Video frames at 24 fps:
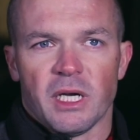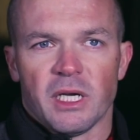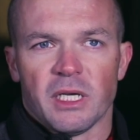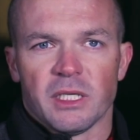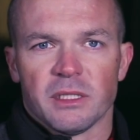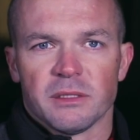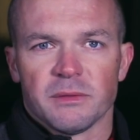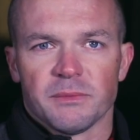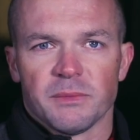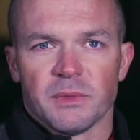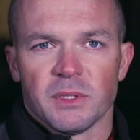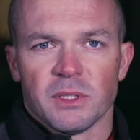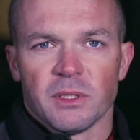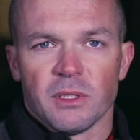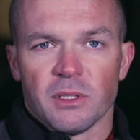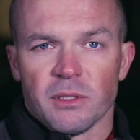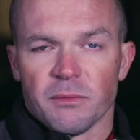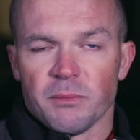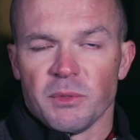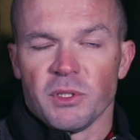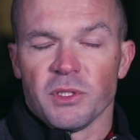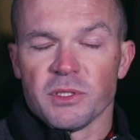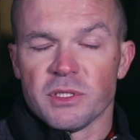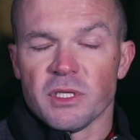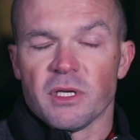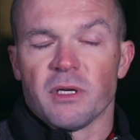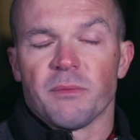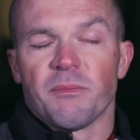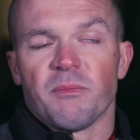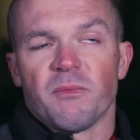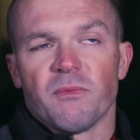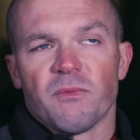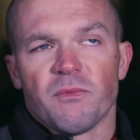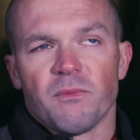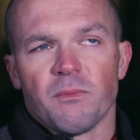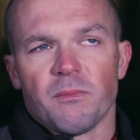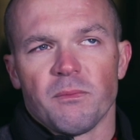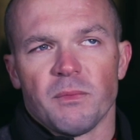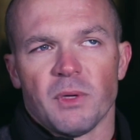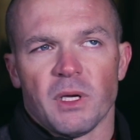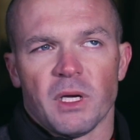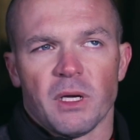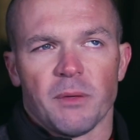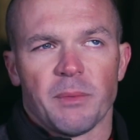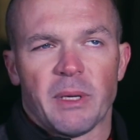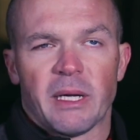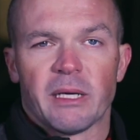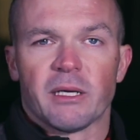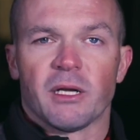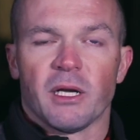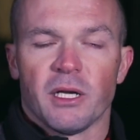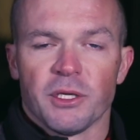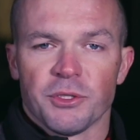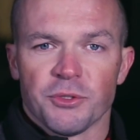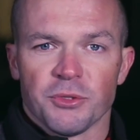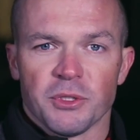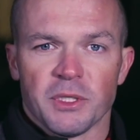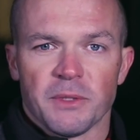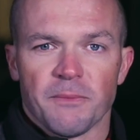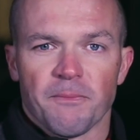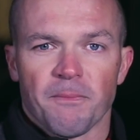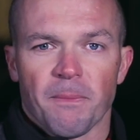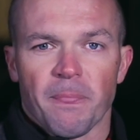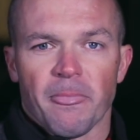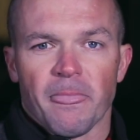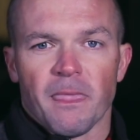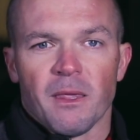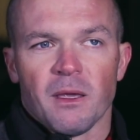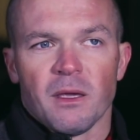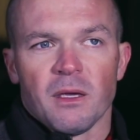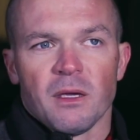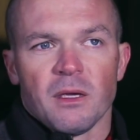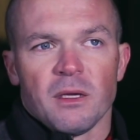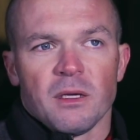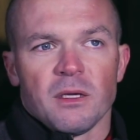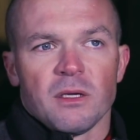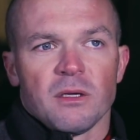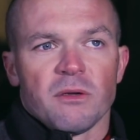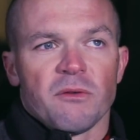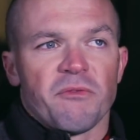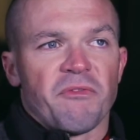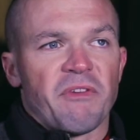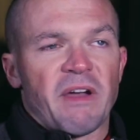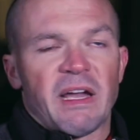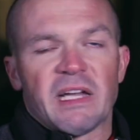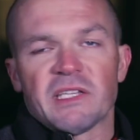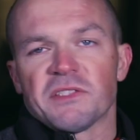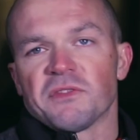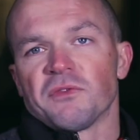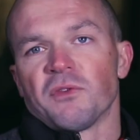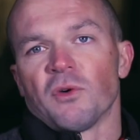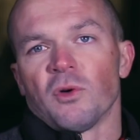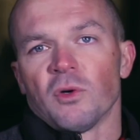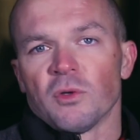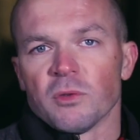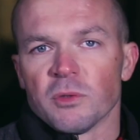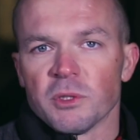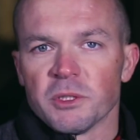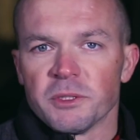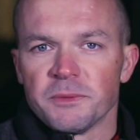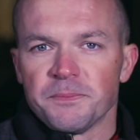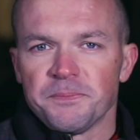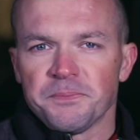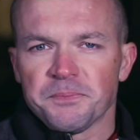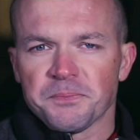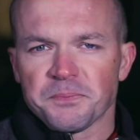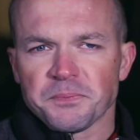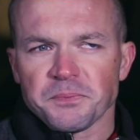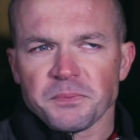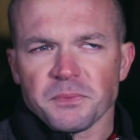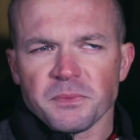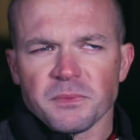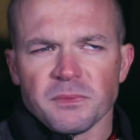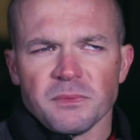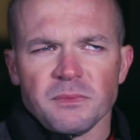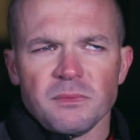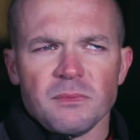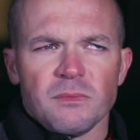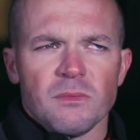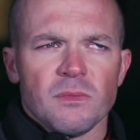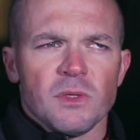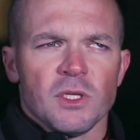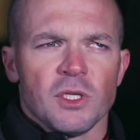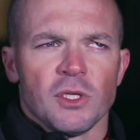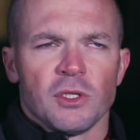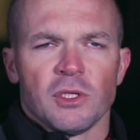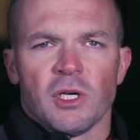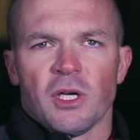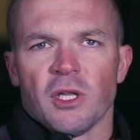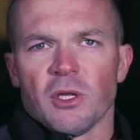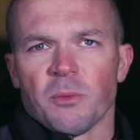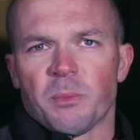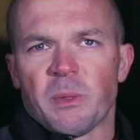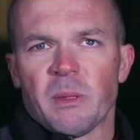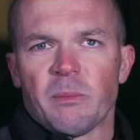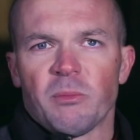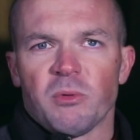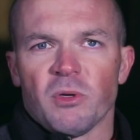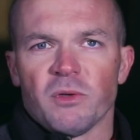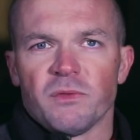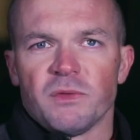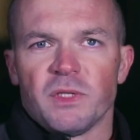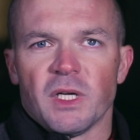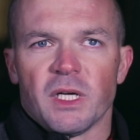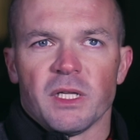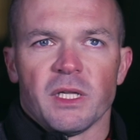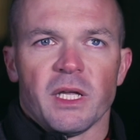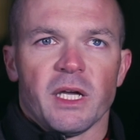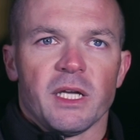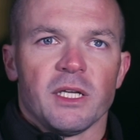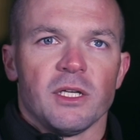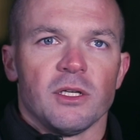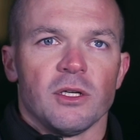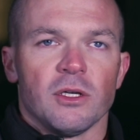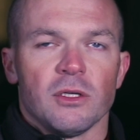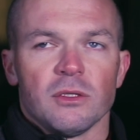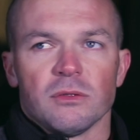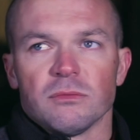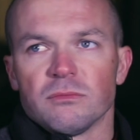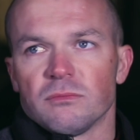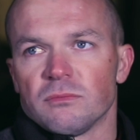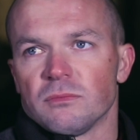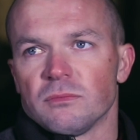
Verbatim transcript: uh, in their military uh, bound country. Fast forward, you know, other people have done that. You know,